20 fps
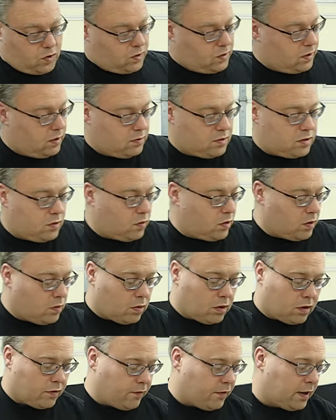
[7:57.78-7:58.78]
Seems to want to
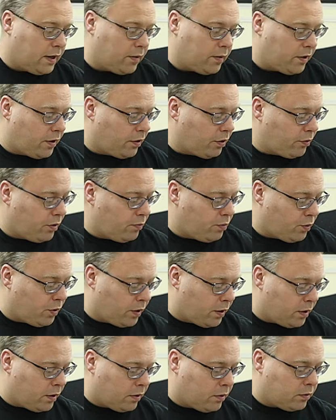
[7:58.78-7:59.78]
work fine with a
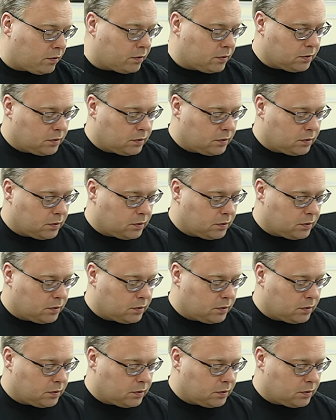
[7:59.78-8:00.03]
3.0.